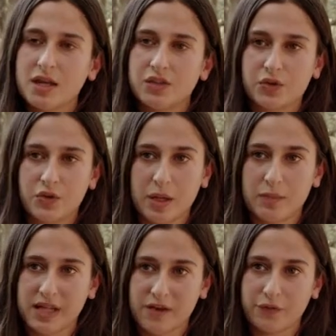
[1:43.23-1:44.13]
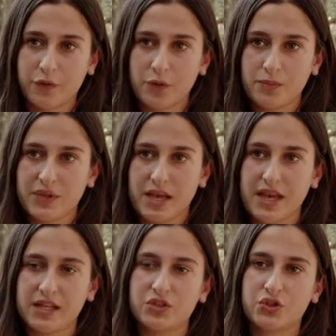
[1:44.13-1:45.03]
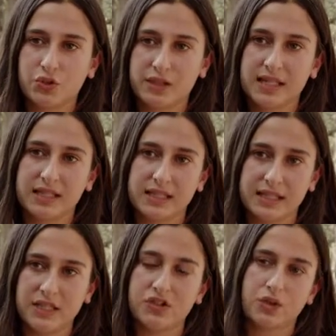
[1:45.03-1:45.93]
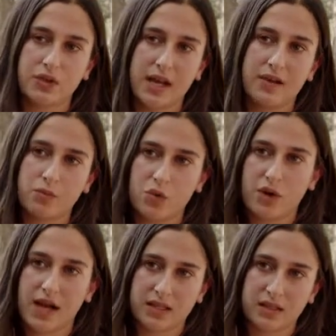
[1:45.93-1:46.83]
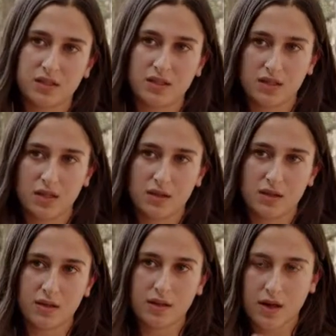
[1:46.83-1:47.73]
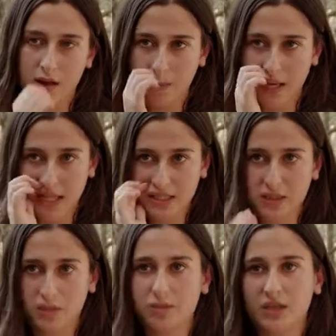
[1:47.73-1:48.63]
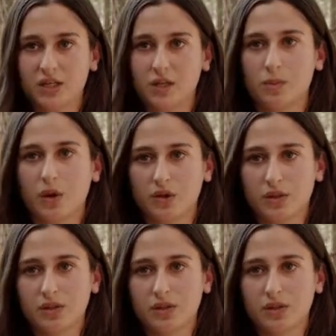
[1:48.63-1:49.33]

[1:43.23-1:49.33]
installing a platform and shortening the lid so they have more access to um, enter the nesting box.